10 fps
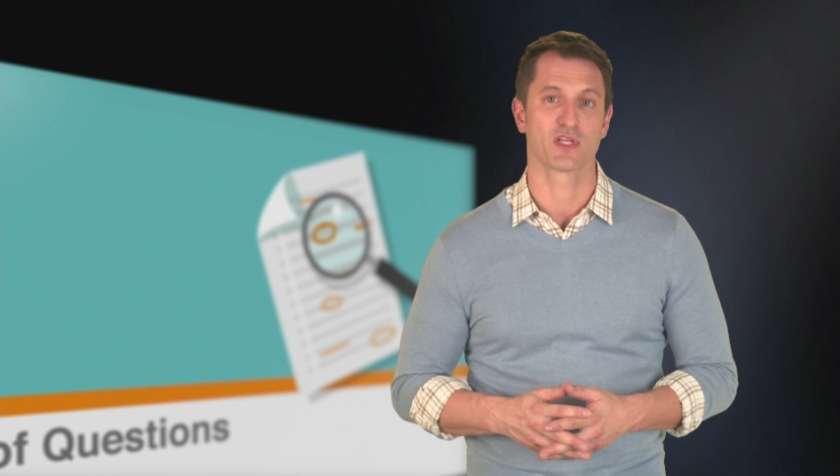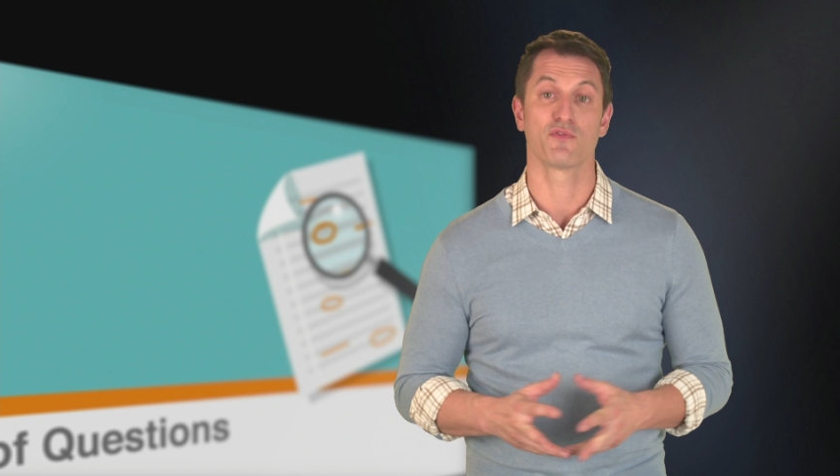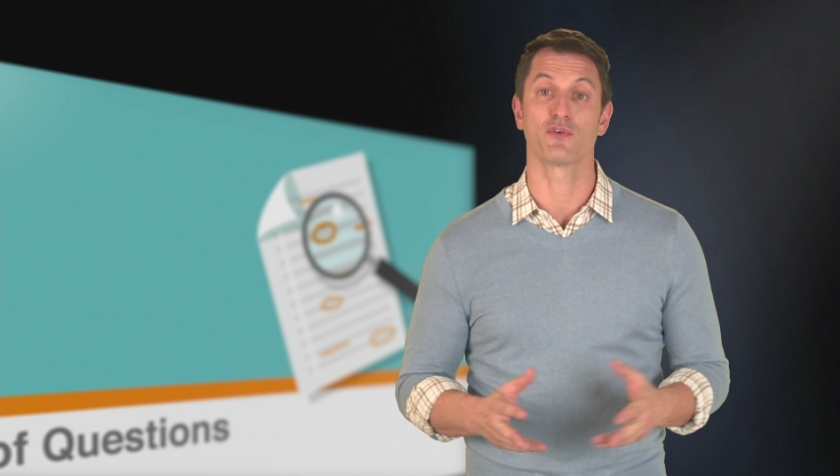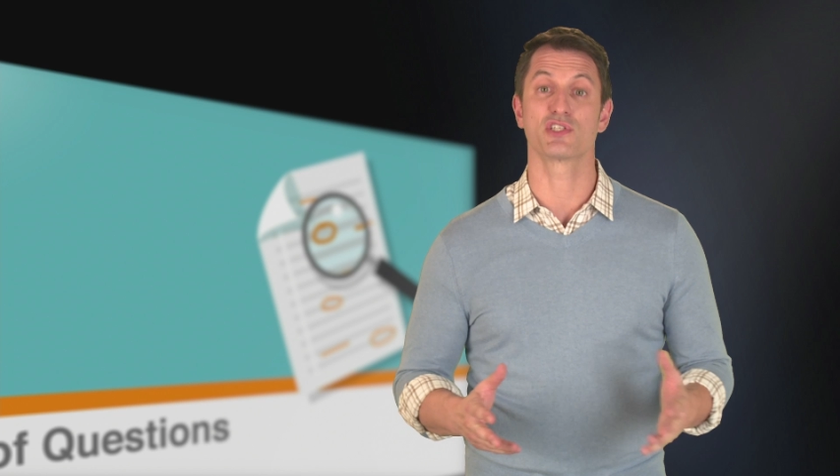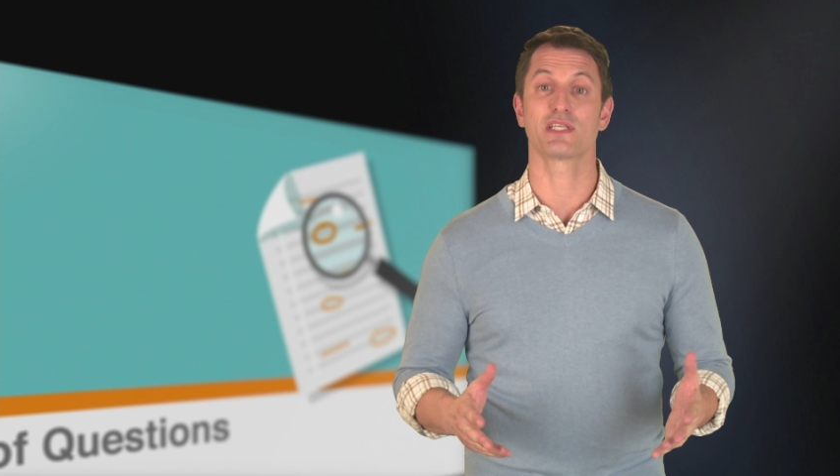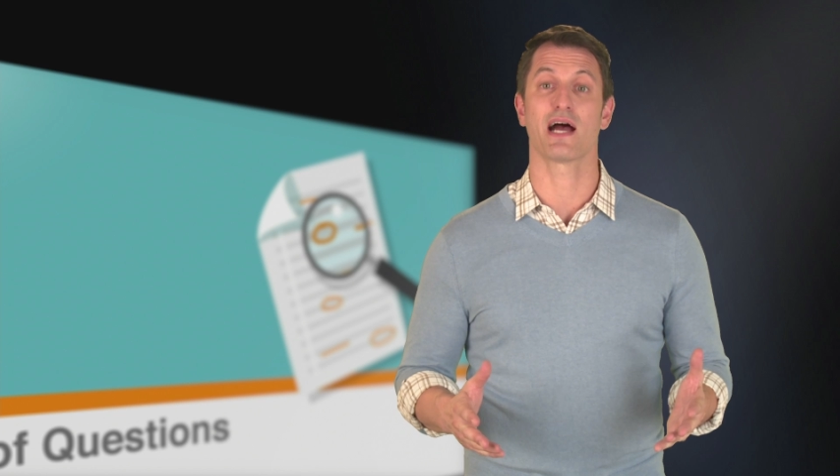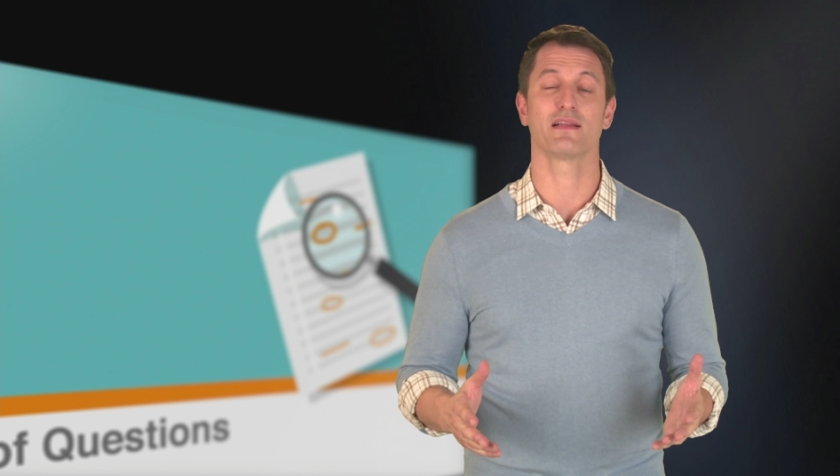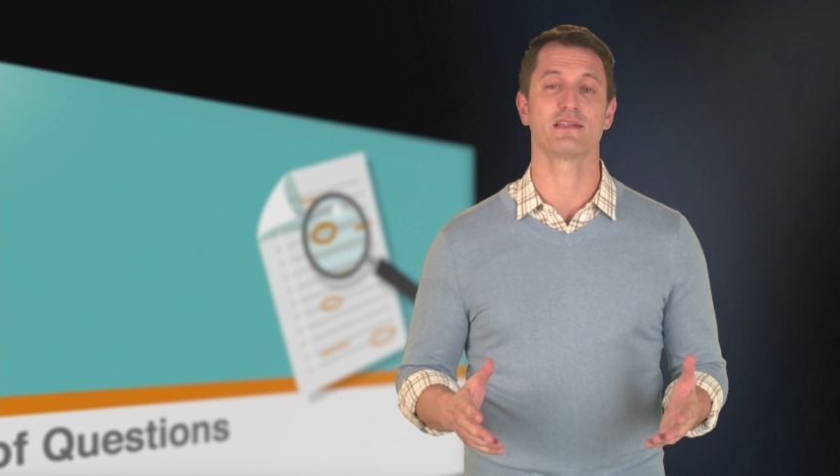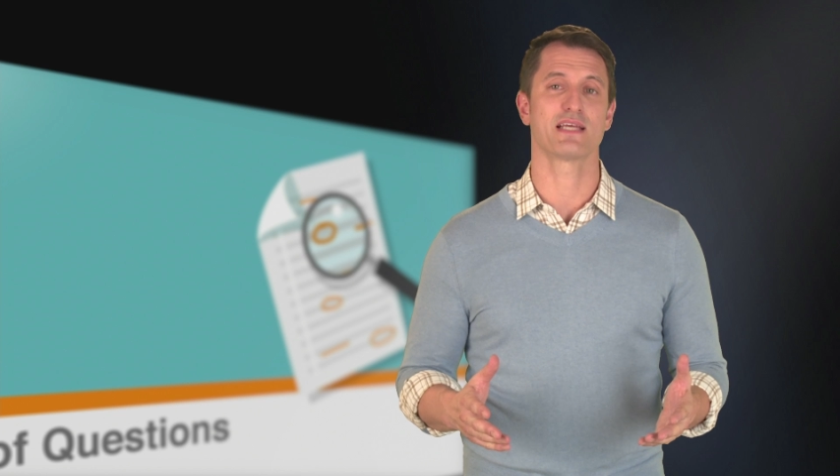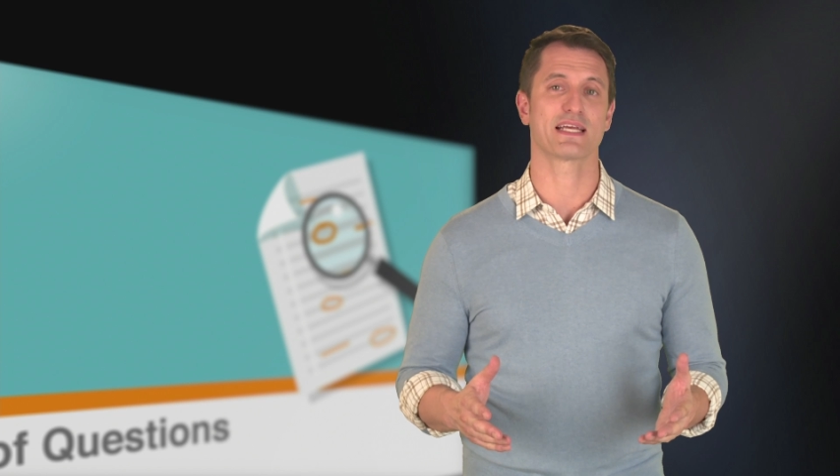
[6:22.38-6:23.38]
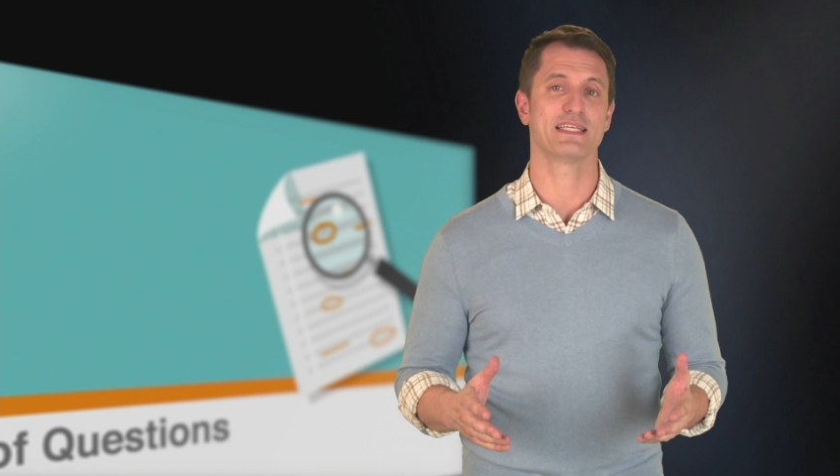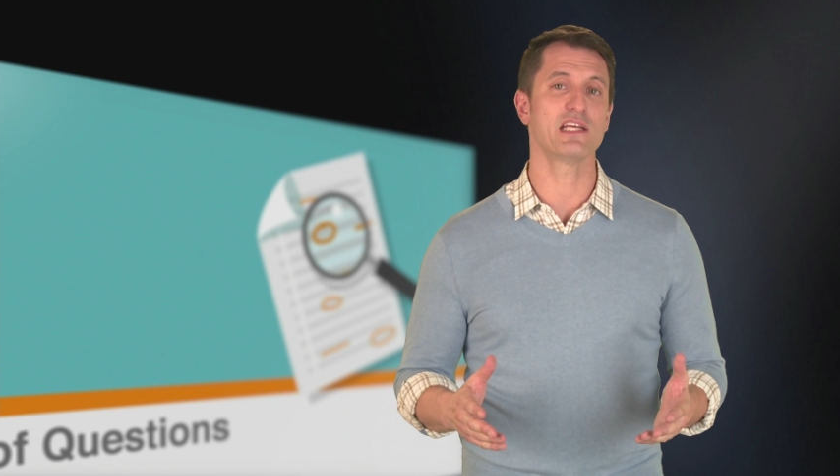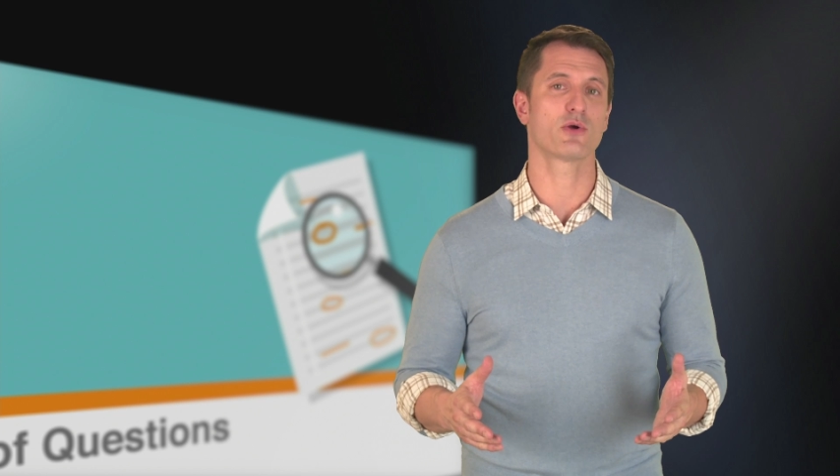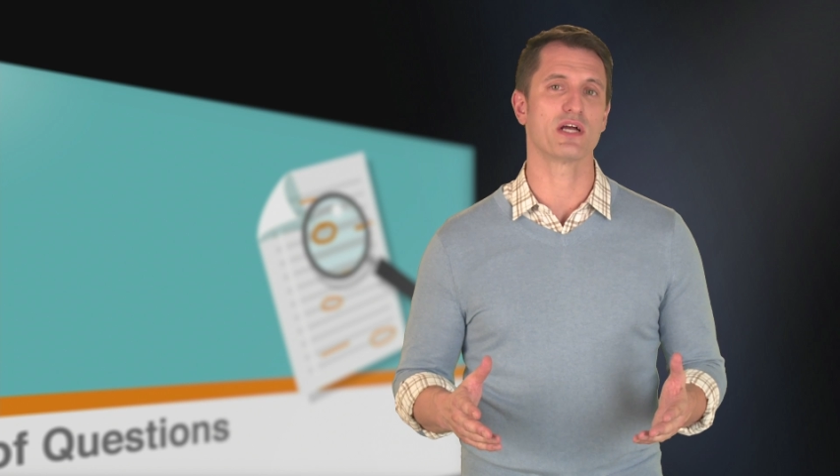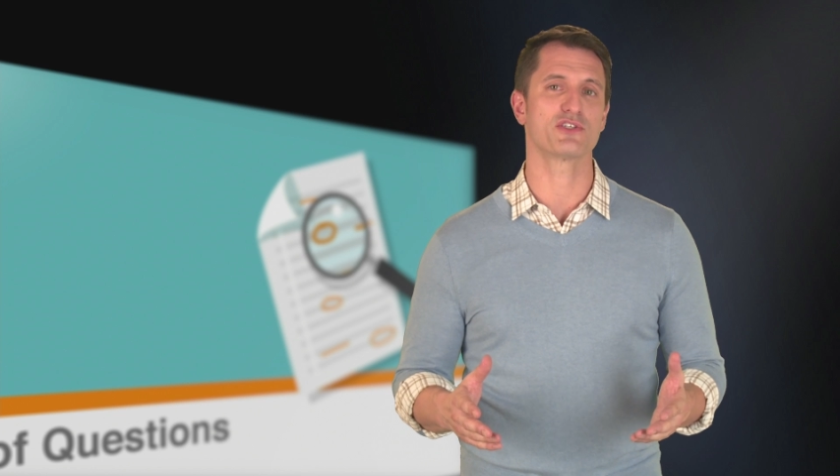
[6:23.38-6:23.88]
For style and
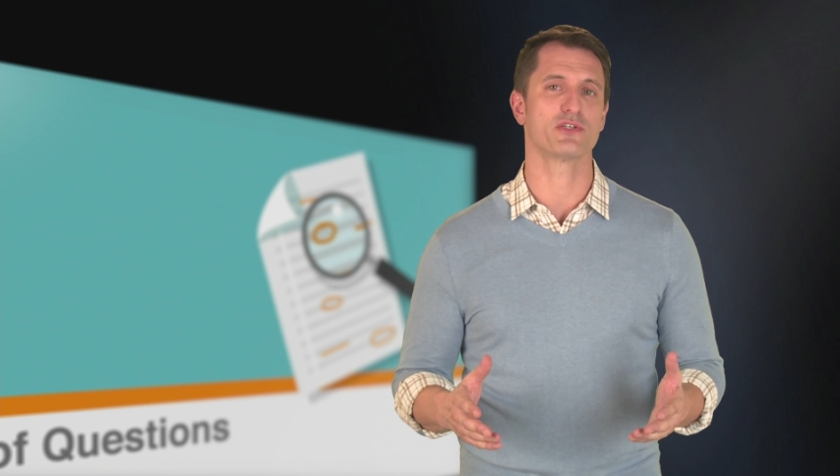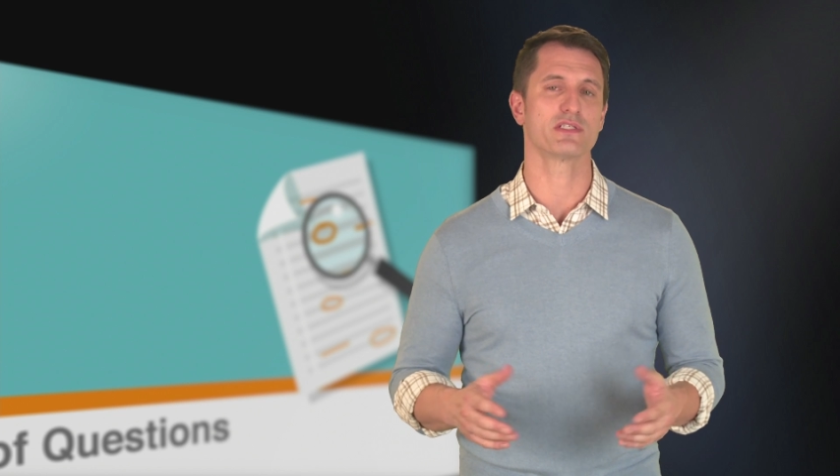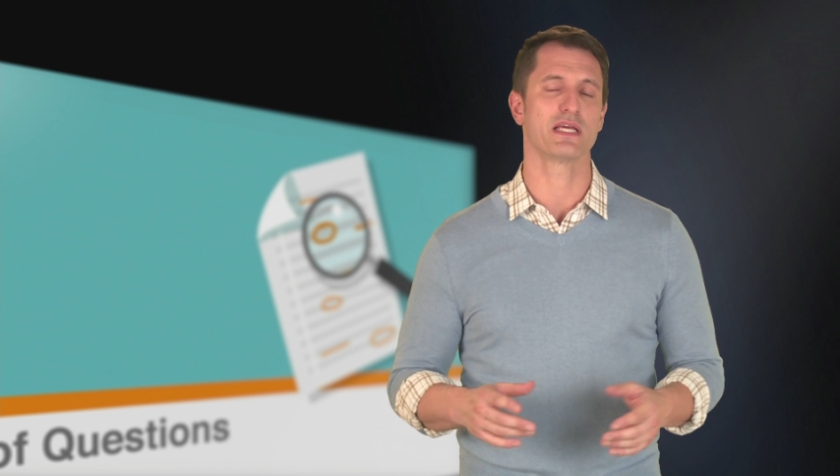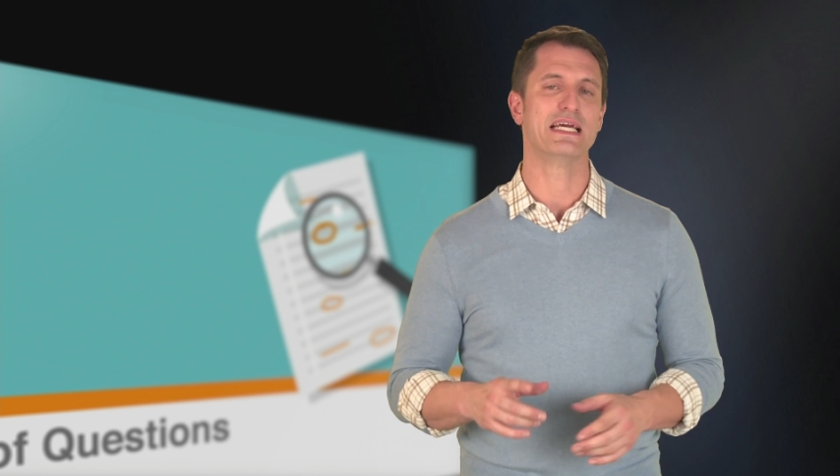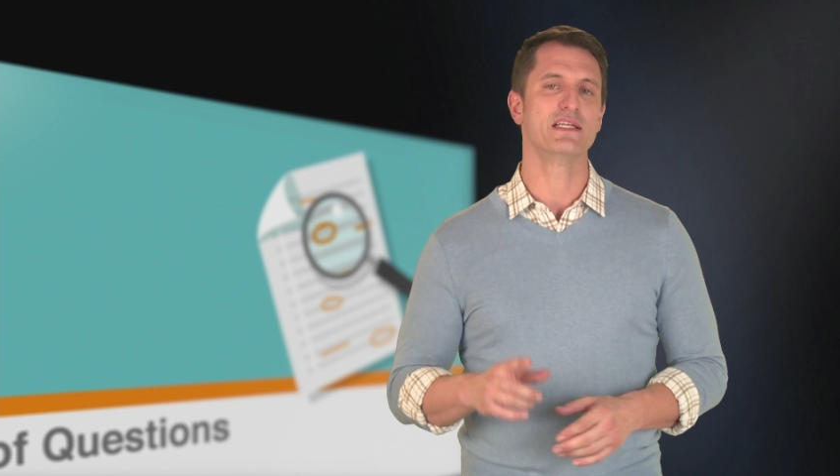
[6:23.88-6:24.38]
technique questions,